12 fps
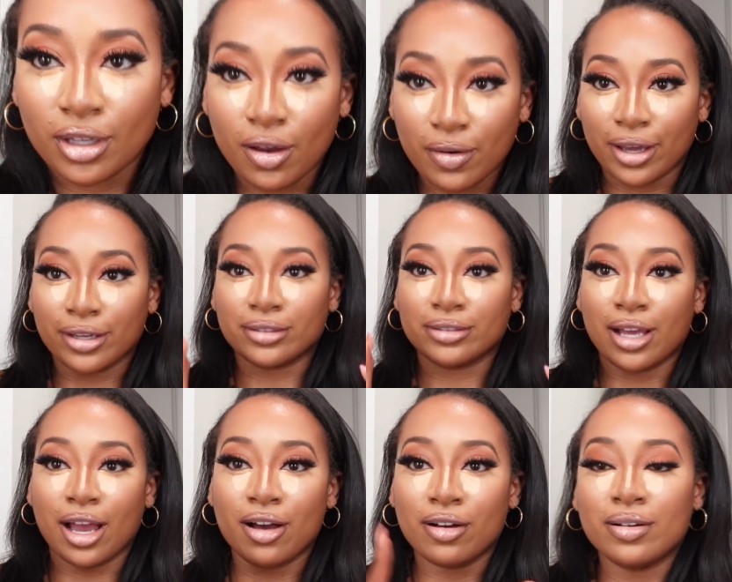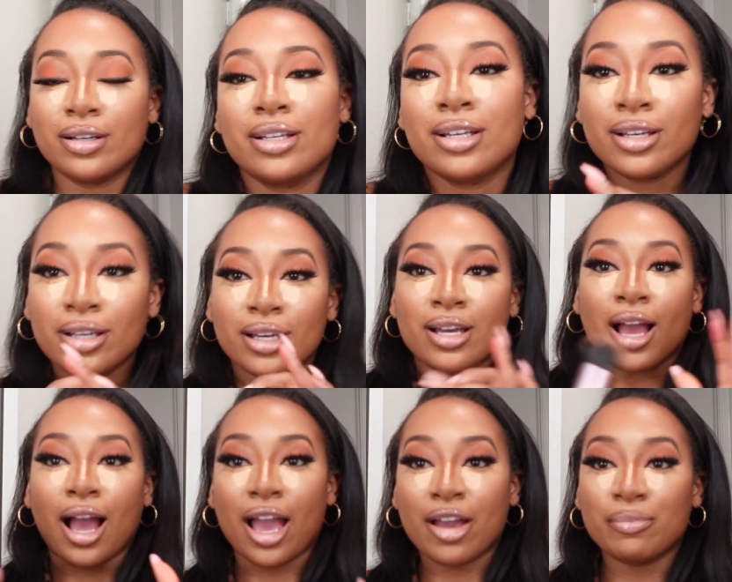Okay, now
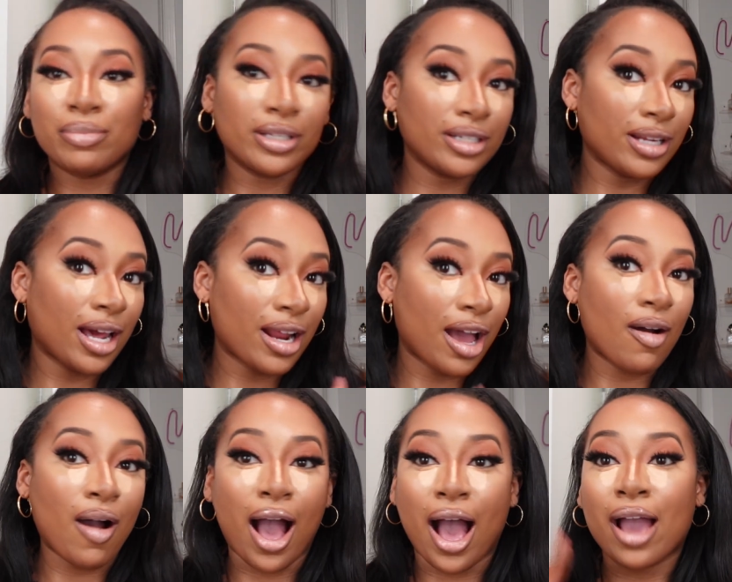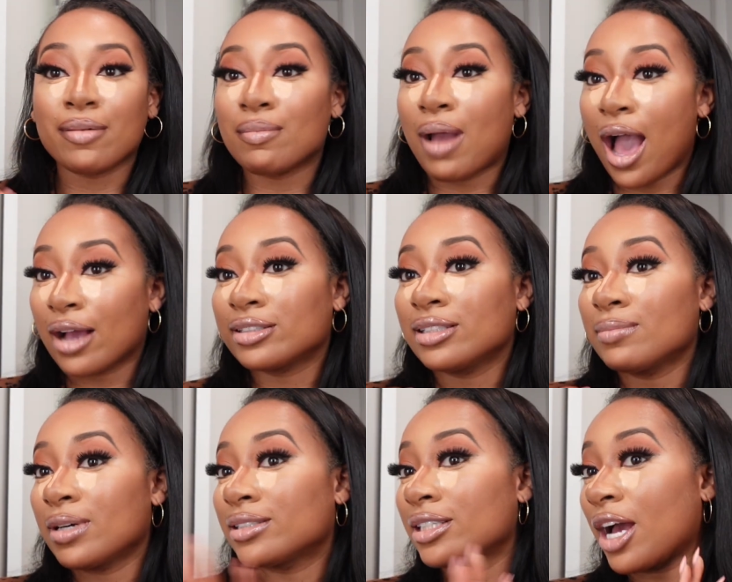I have blended that out. I actually
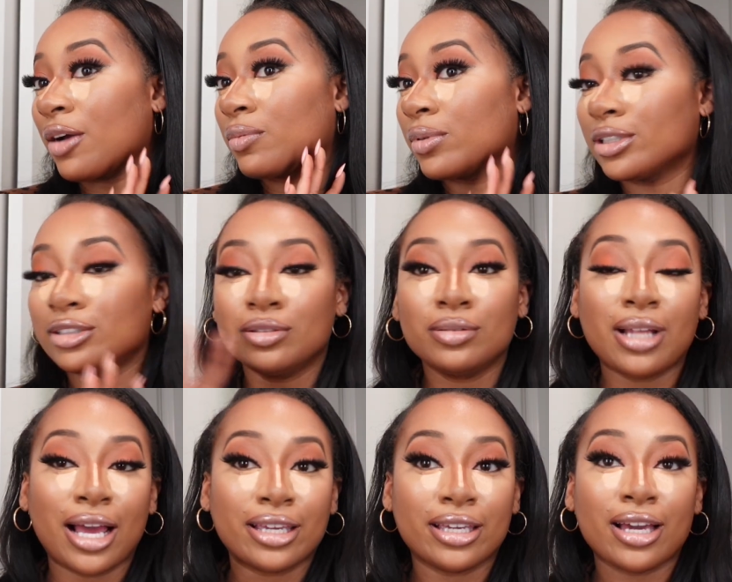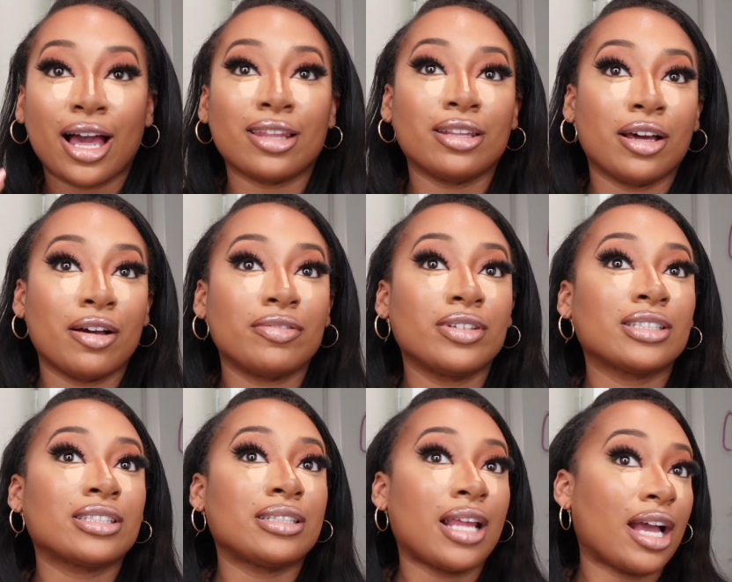must say I really do like it. I love the
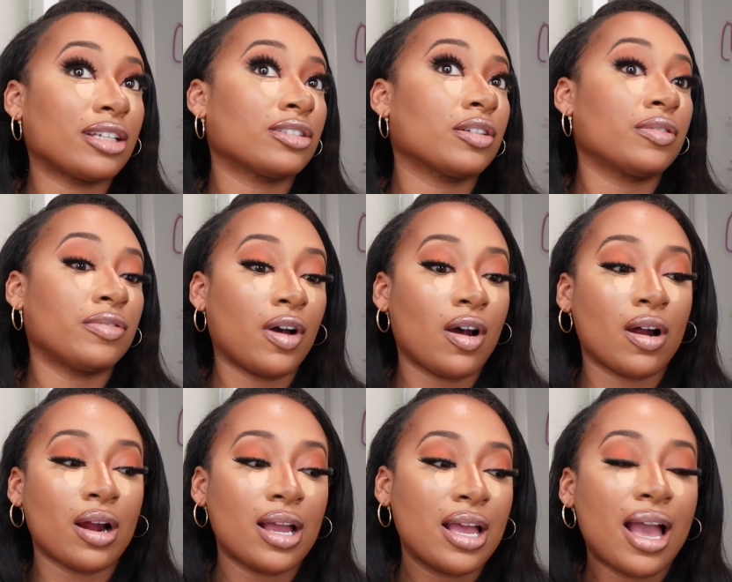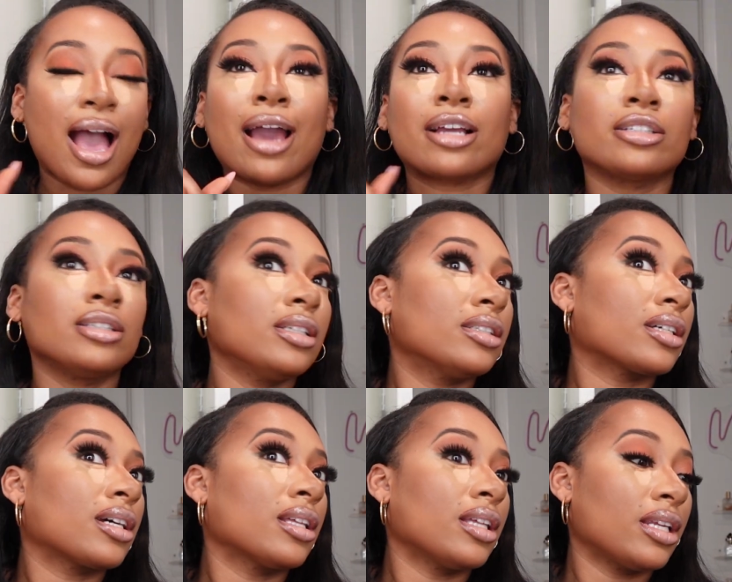snatch so far. I actually need to
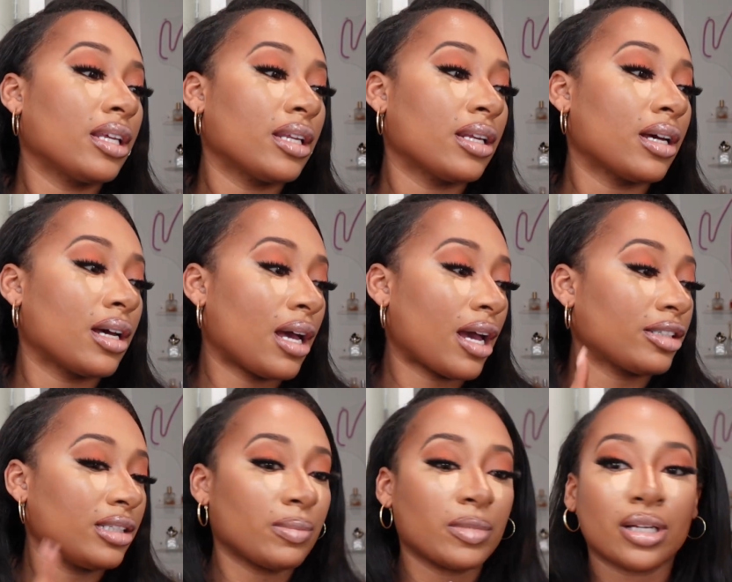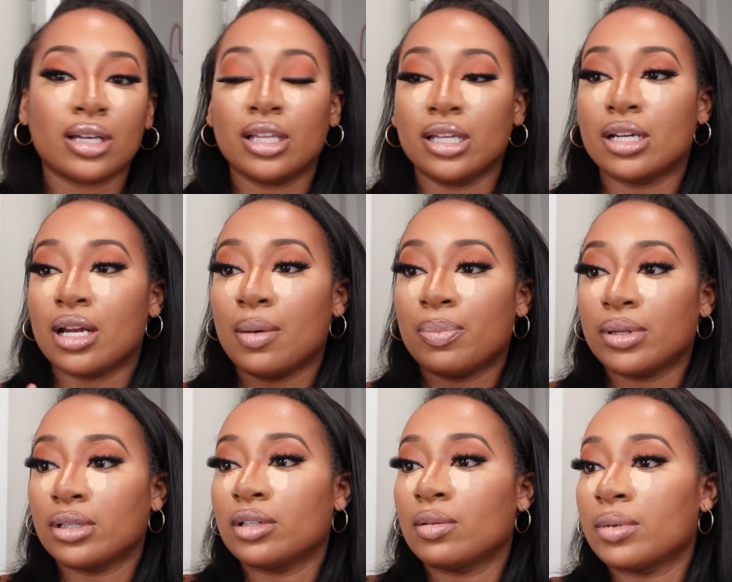clean it Actually, I'm gonna clean it up a
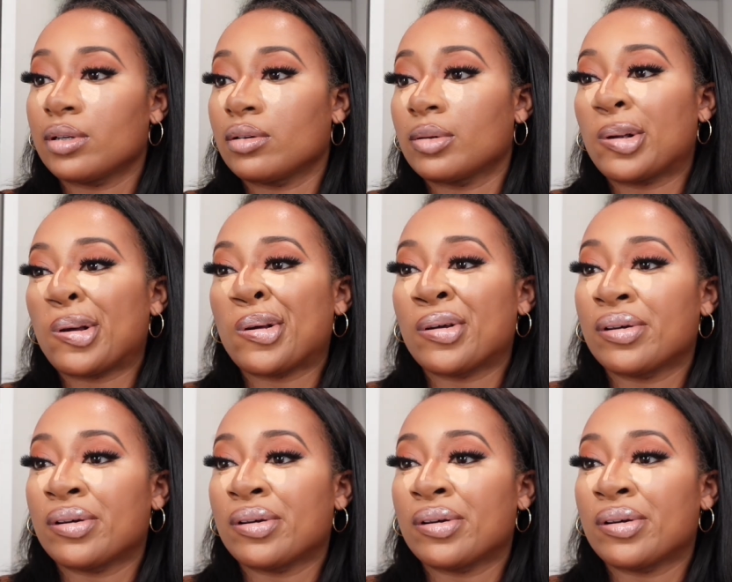little bit. Hold on.